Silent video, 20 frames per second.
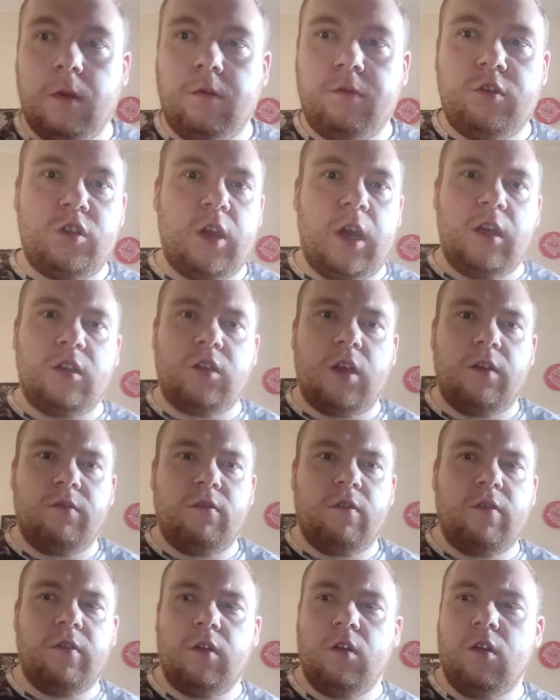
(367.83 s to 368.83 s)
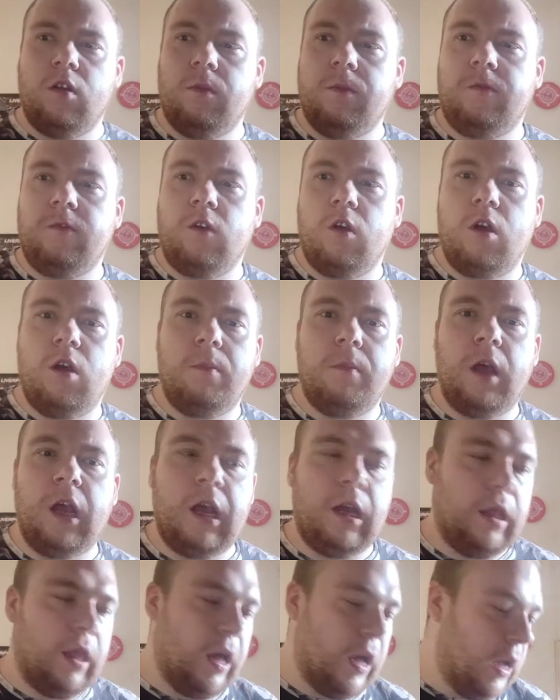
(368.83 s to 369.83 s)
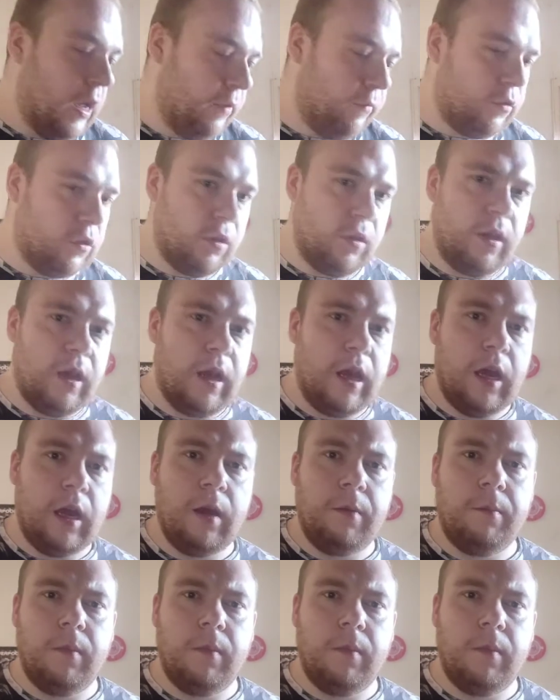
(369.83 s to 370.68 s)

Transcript: I've set everything up for my lives and that,